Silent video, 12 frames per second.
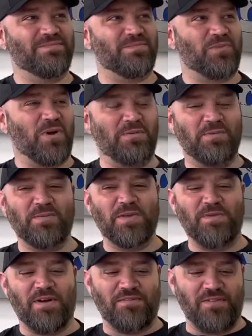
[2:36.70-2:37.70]
Probably
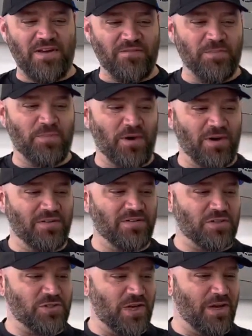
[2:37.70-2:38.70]
my favorite part of the
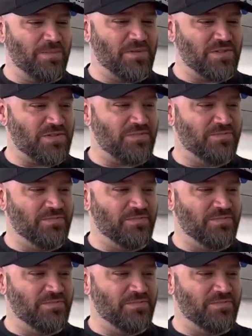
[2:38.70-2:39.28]
job is